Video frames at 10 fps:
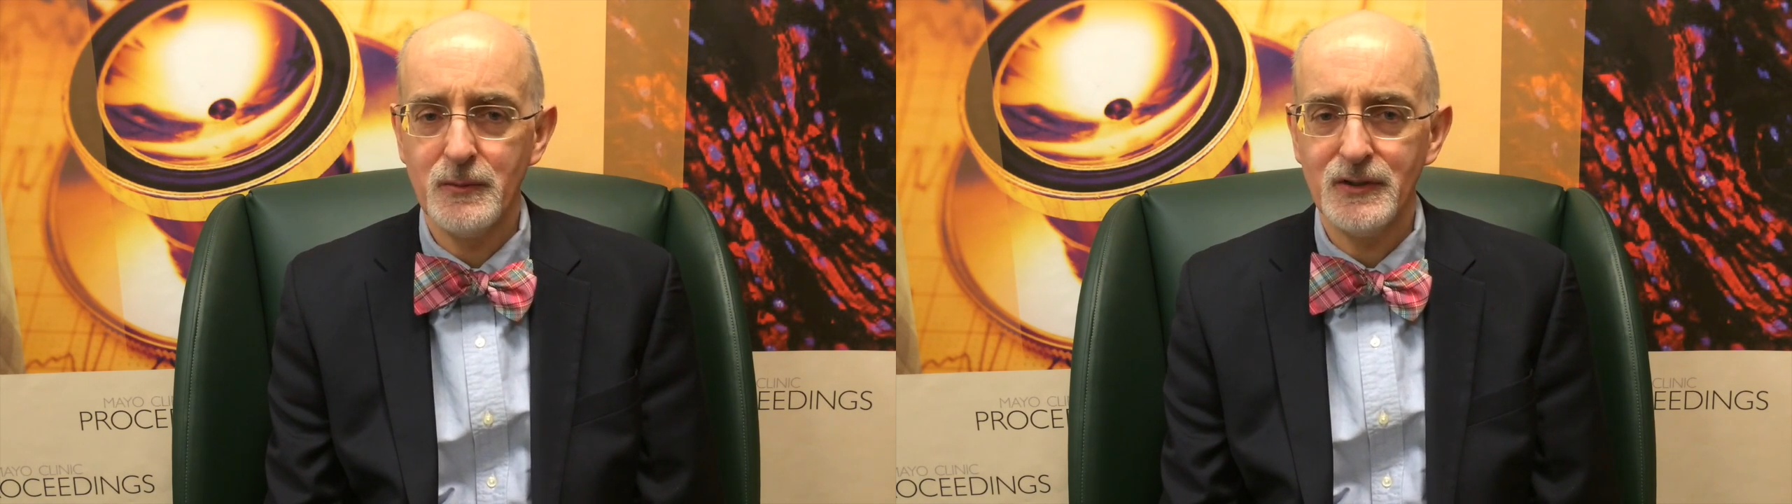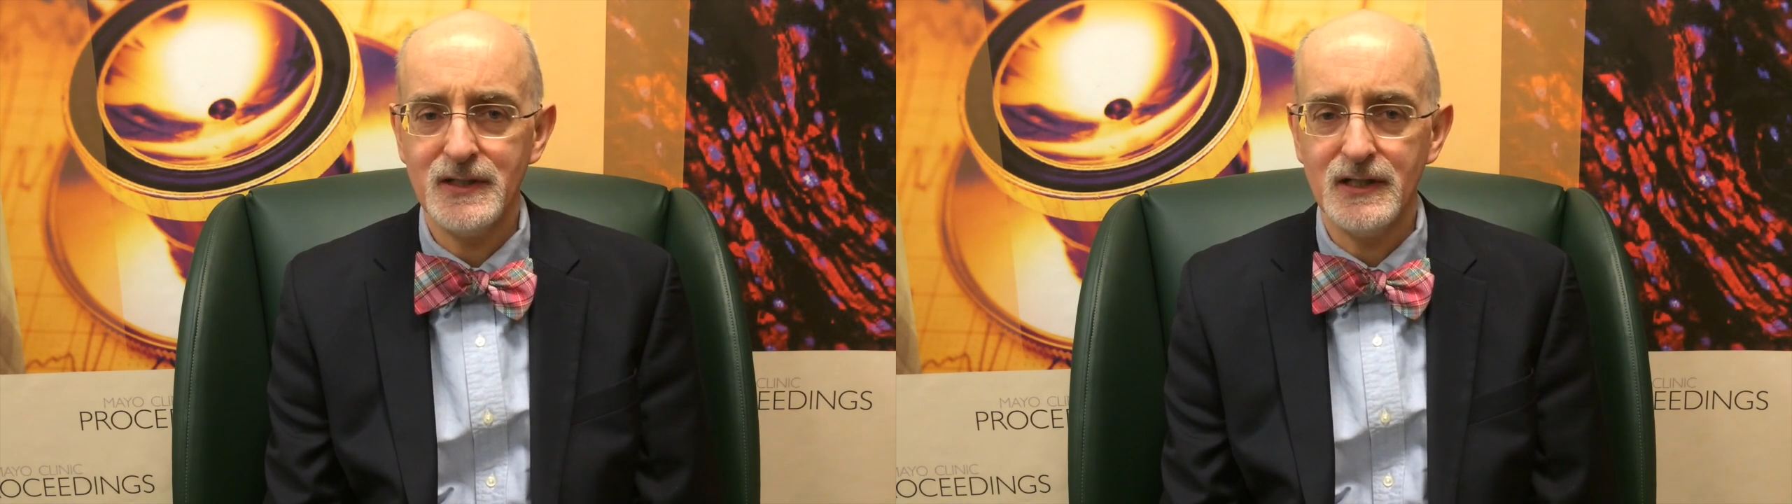
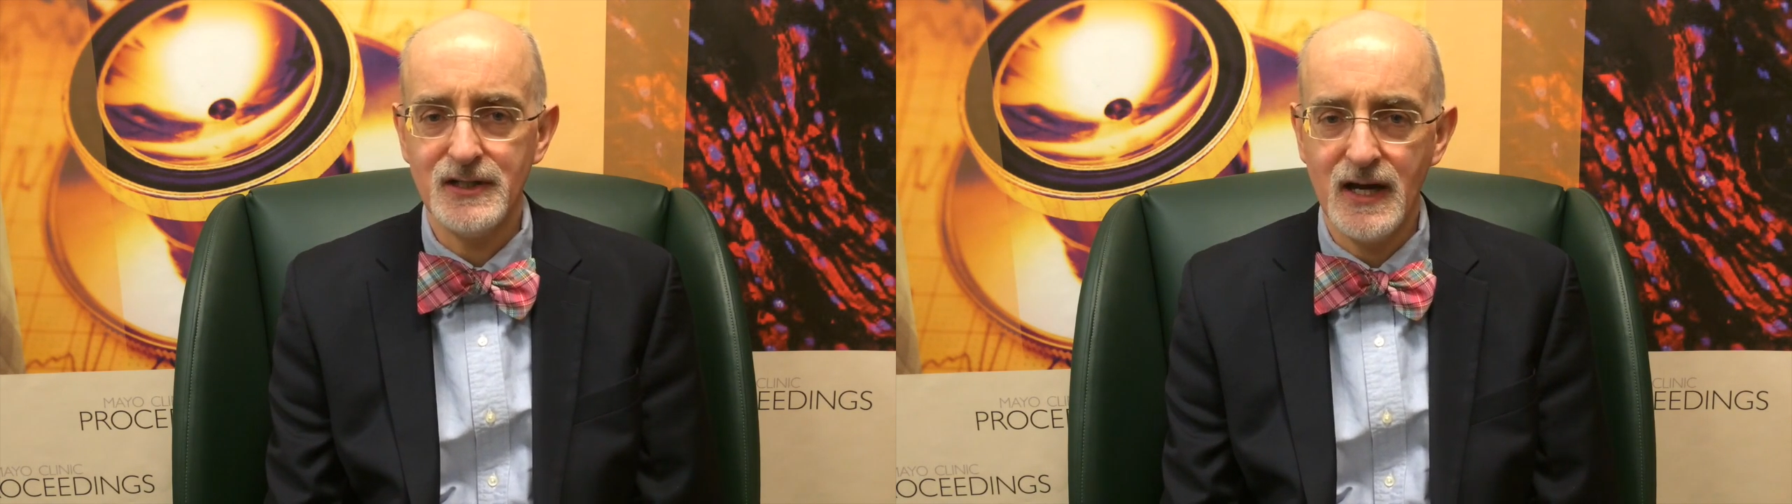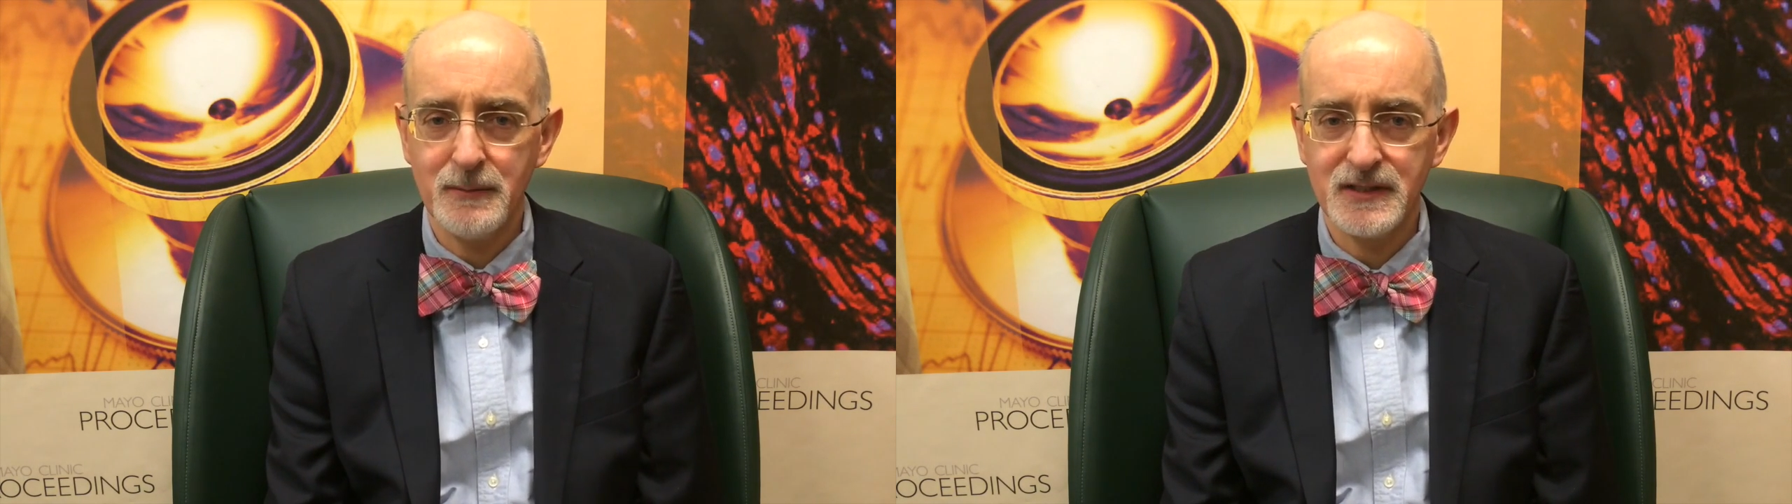about the
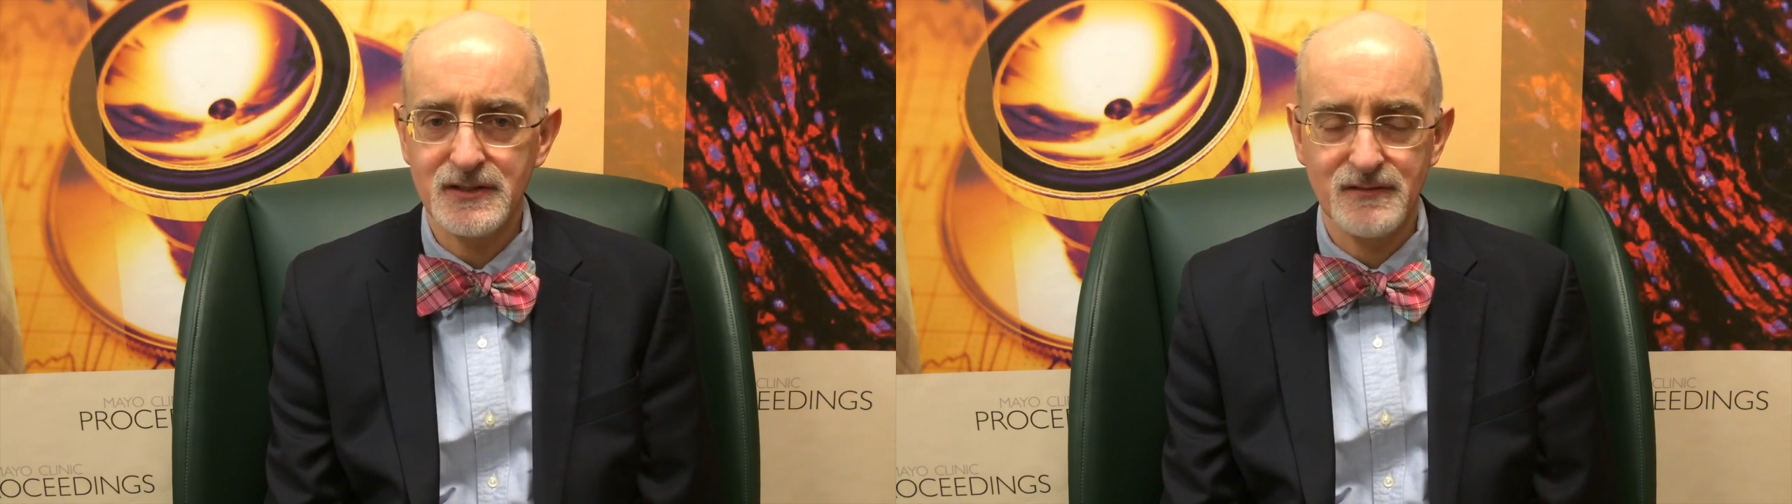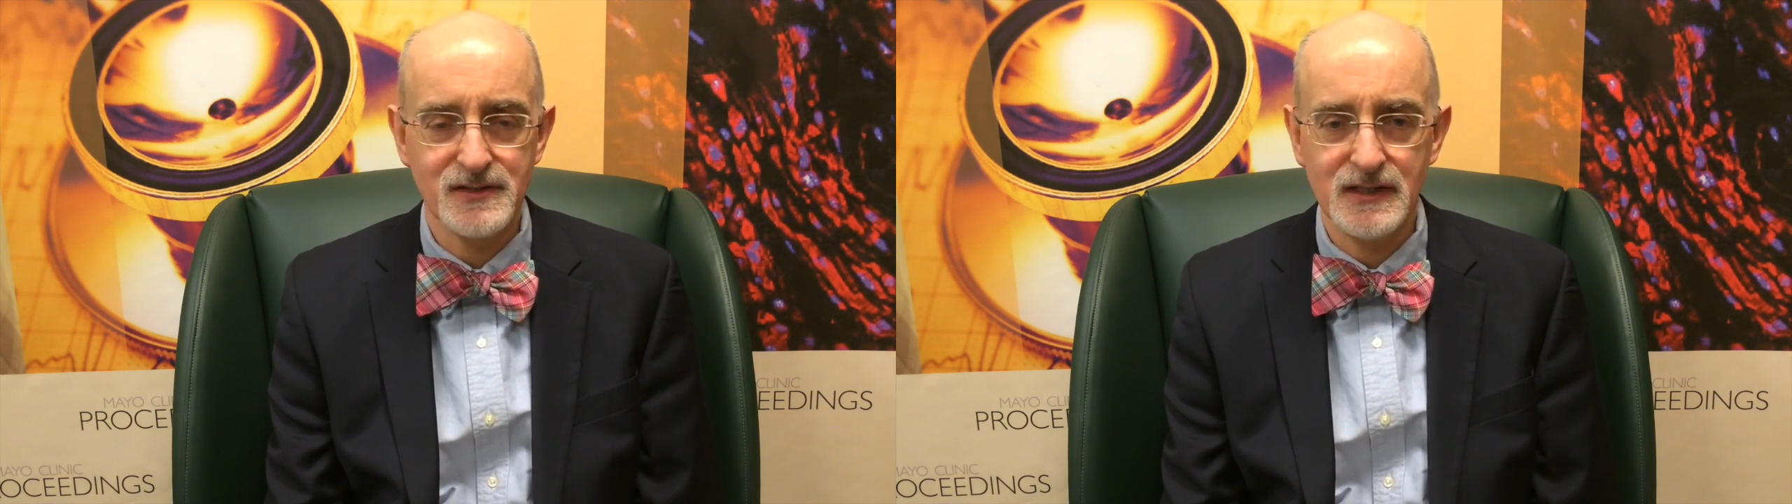
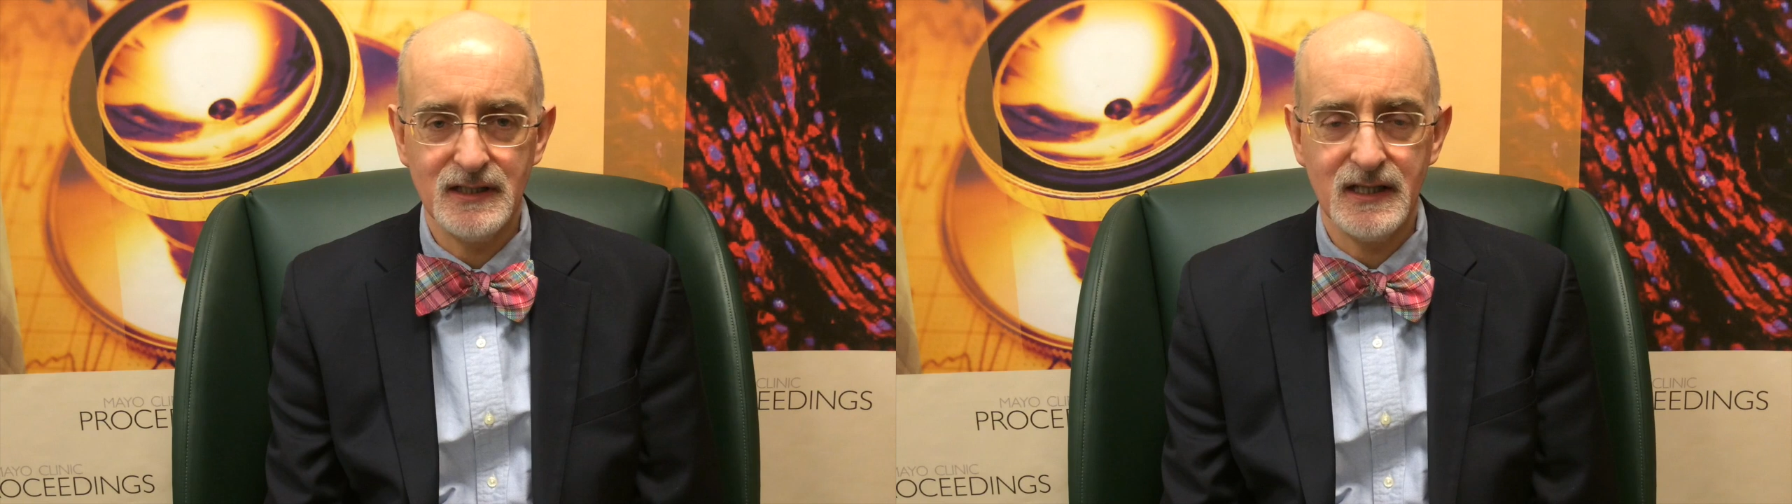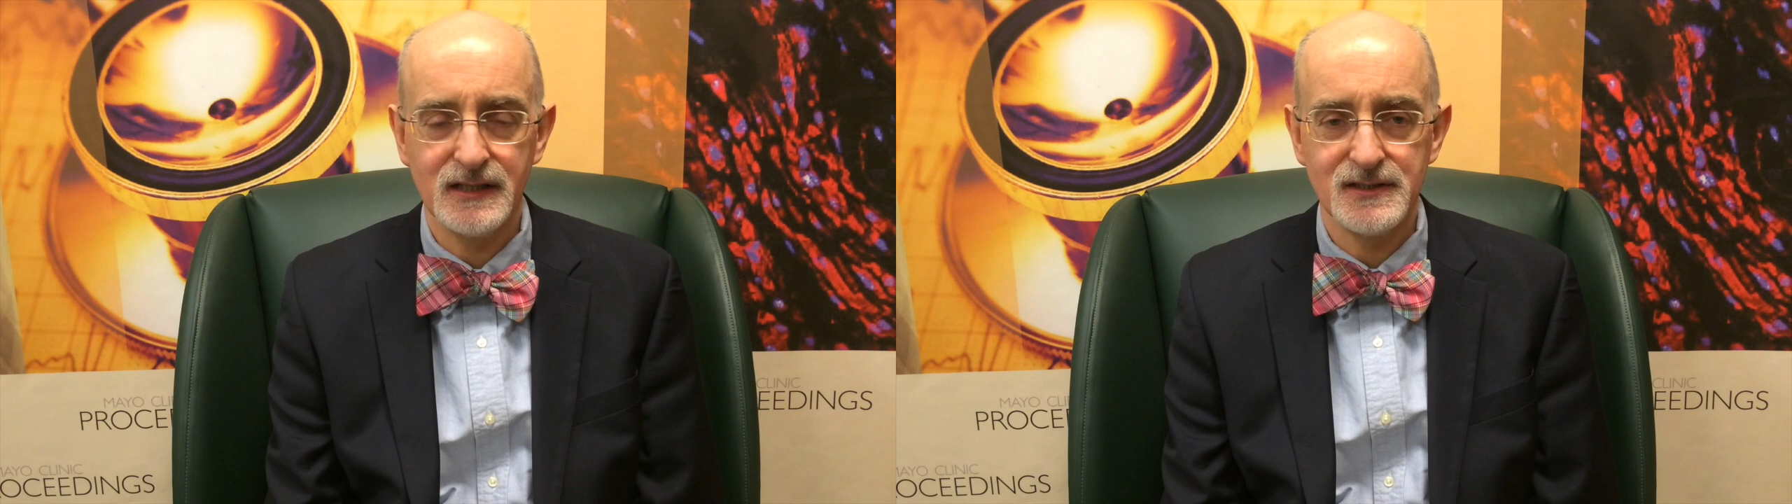economics of celiac